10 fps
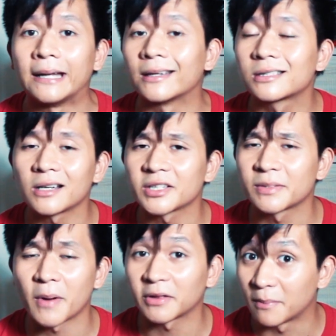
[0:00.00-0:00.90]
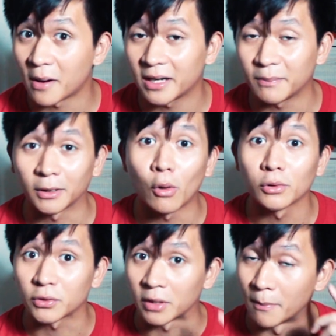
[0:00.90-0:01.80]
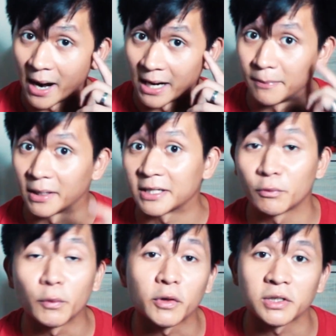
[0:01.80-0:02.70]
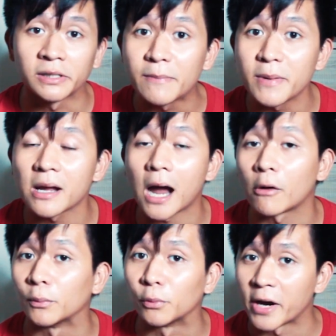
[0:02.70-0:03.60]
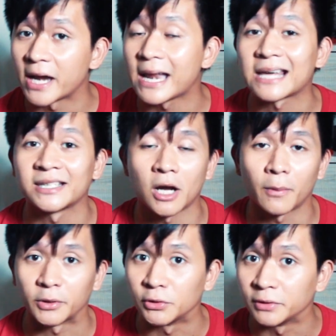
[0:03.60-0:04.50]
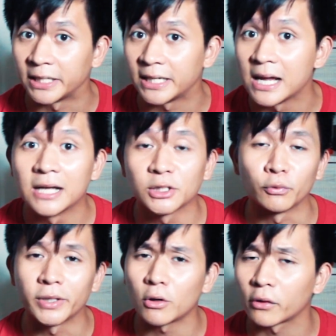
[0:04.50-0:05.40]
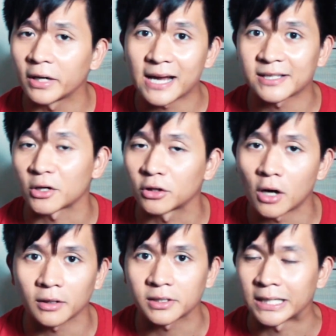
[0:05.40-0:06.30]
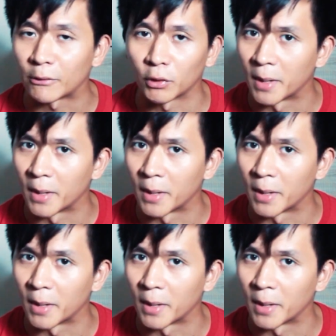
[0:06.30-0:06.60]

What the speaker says: And it's not just about the body, but also the mind, because when we're sleeping, our brain has the opportunity to reorganize our thoughts and our